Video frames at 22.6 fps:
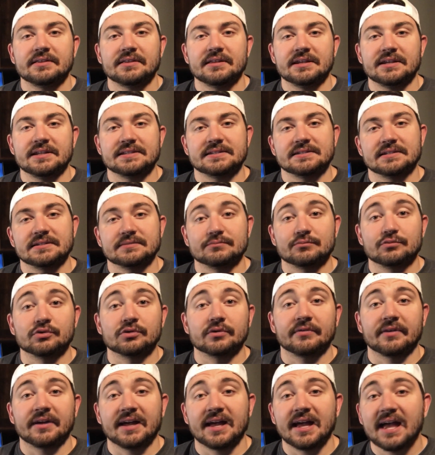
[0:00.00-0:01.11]
it's a more
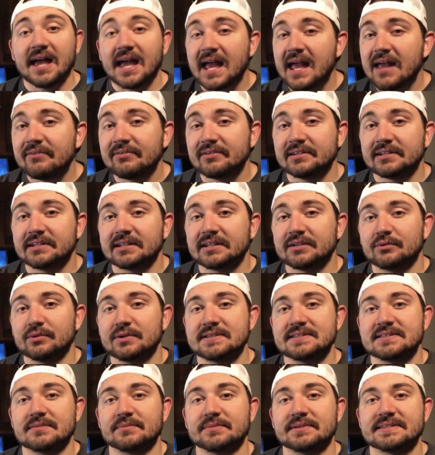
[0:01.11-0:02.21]
of a heavenly
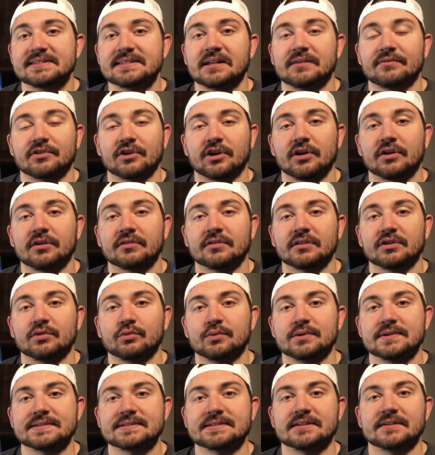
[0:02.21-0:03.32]
wisdom instead of an earthly
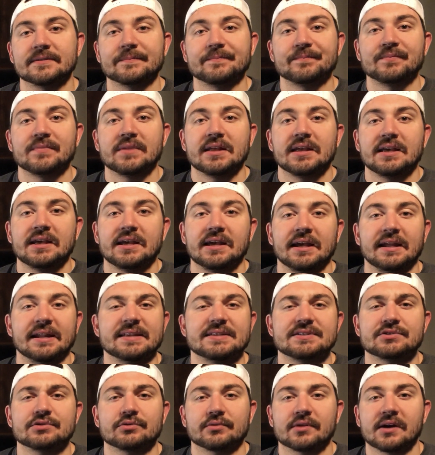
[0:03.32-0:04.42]
wisdom, and
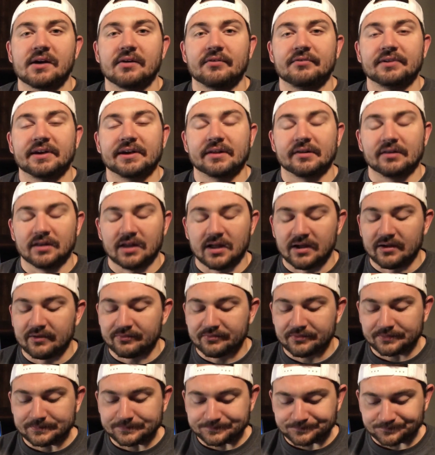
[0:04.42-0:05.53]
it's derived out of love.
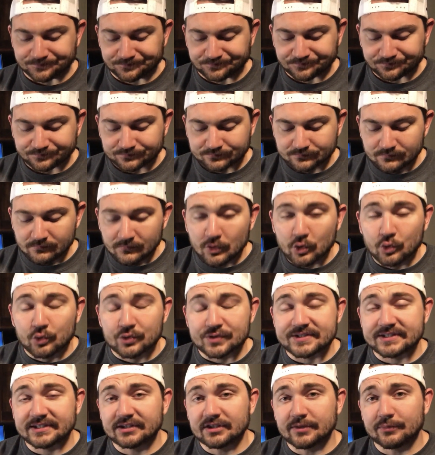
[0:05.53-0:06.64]
We're
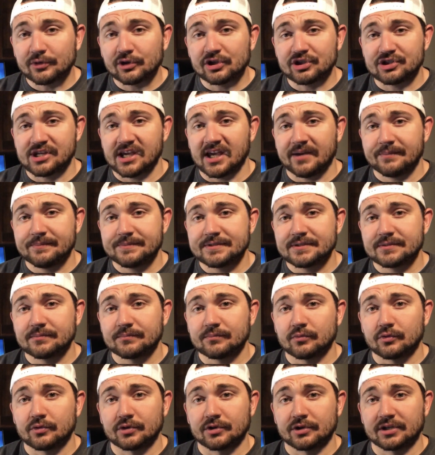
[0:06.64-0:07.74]
still in the book of James.
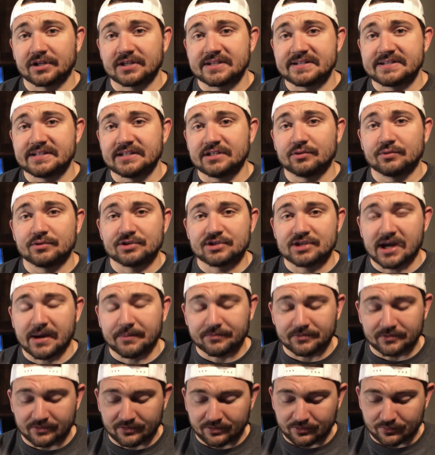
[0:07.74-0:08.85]
We're going to continue in
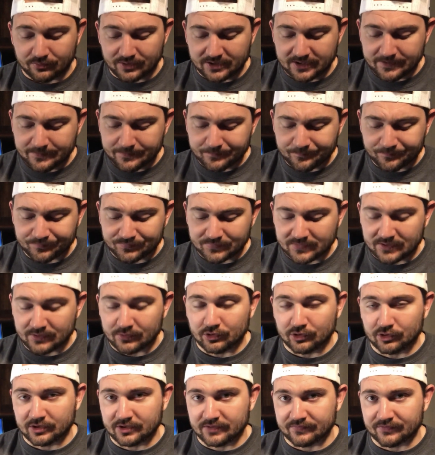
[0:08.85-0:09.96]
chapter 3 and
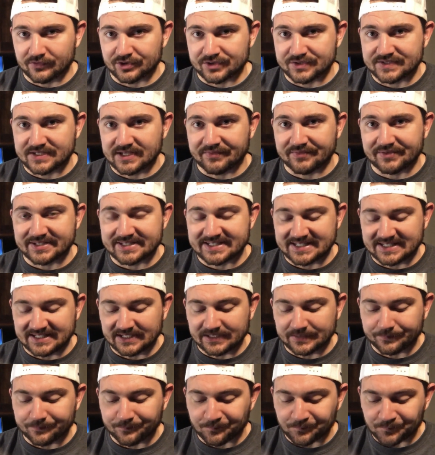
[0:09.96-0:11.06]
look at verse
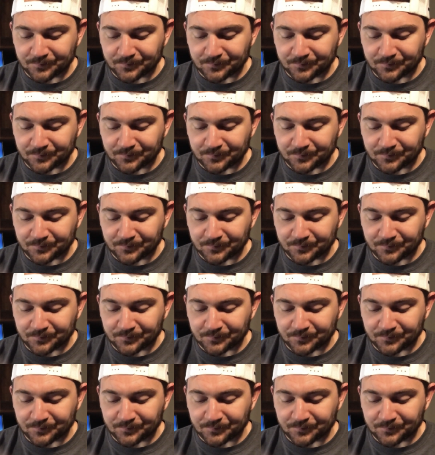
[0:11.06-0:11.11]
17.